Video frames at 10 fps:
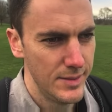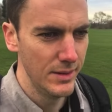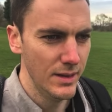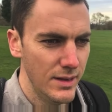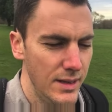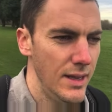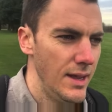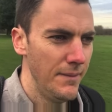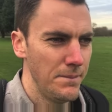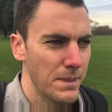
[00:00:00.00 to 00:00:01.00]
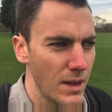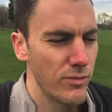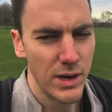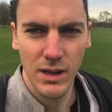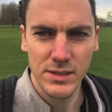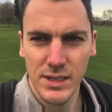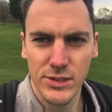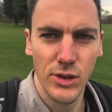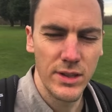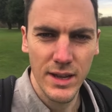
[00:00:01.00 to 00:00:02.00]
But I've realised
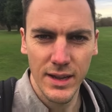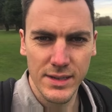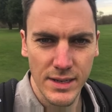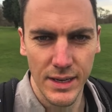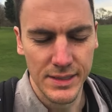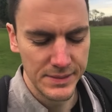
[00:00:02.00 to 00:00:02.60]
that's not the case.